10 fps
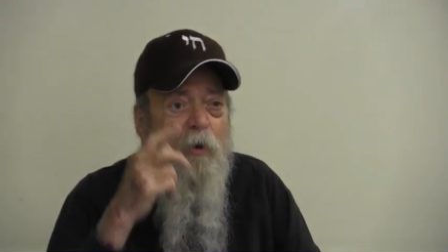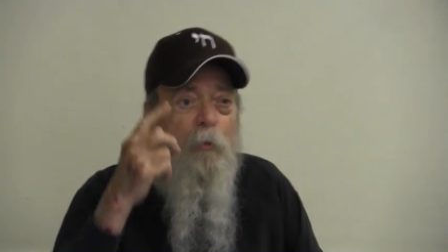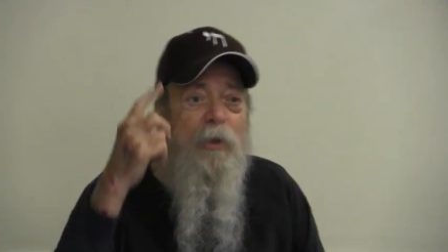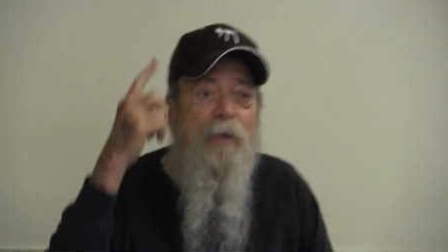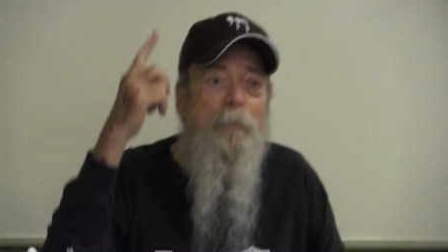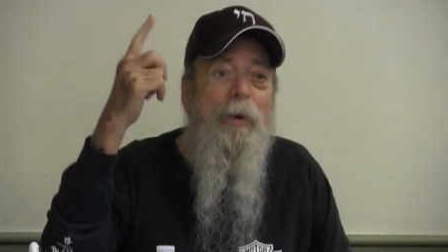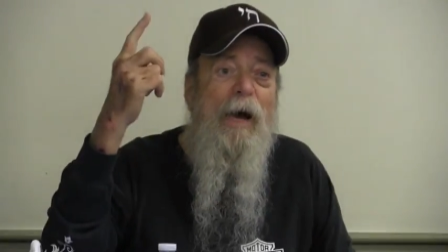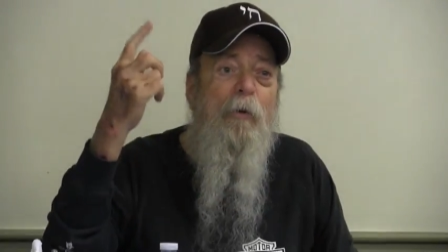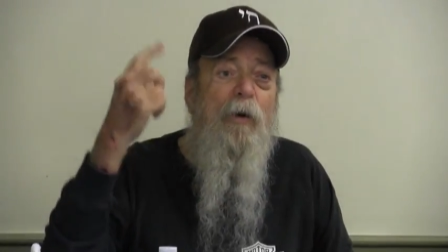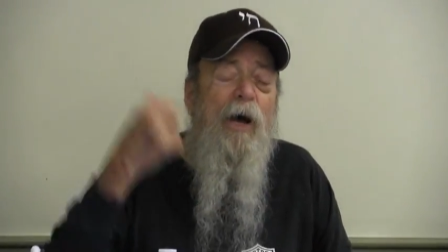with a
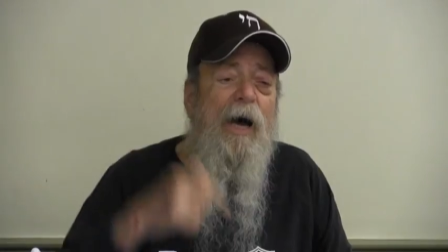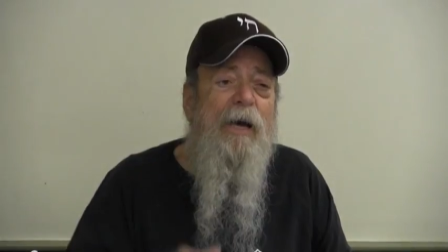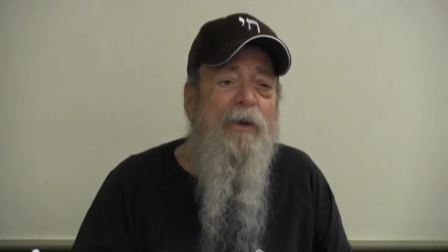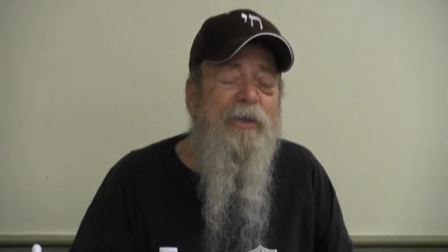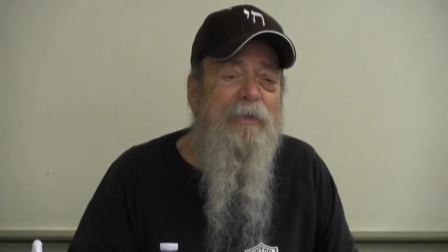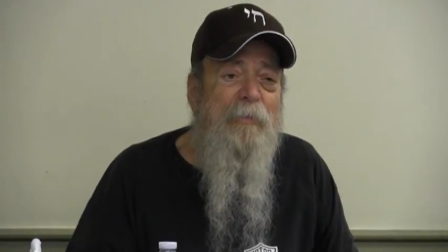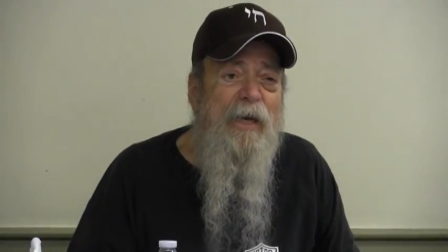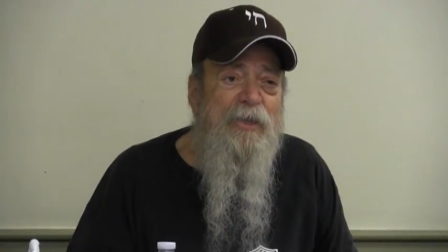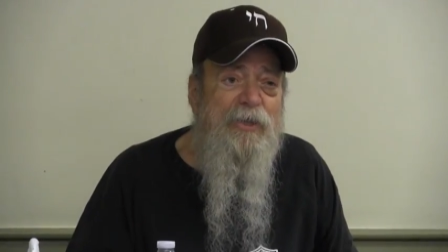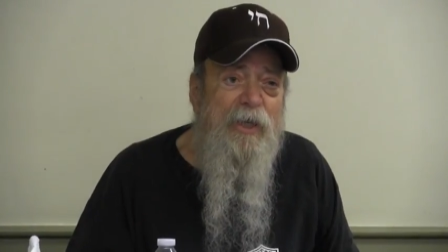power higher than
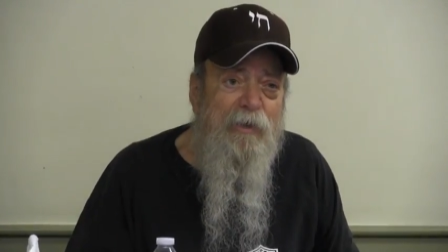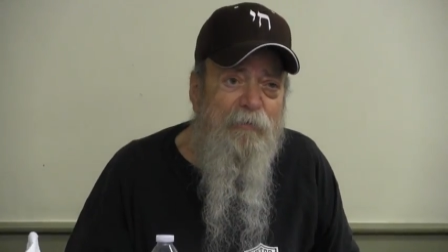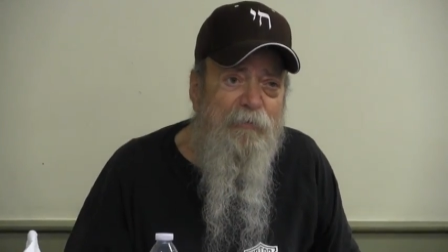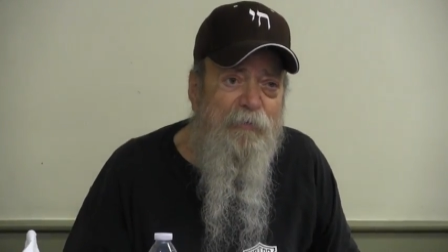myself.